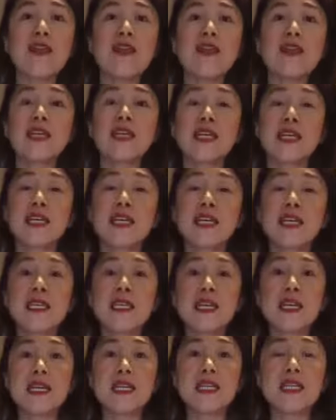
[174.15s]
And the
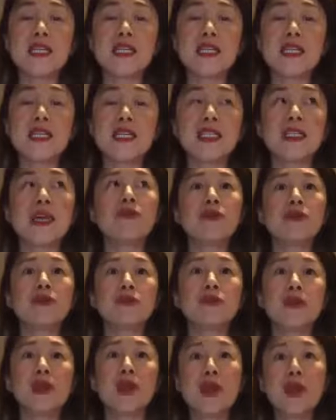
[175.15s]
second is to help
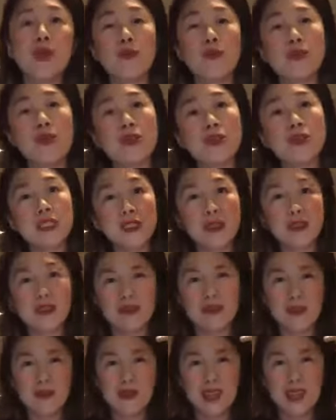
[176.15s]
you bring
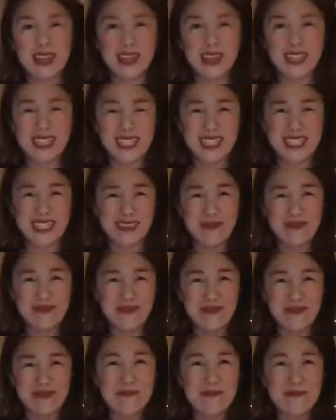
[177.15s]
yourself from like this
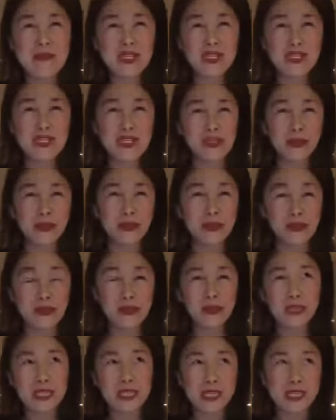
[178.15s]

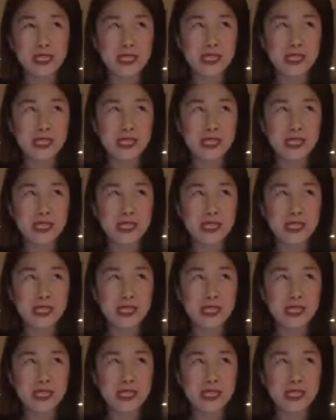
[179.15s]
mental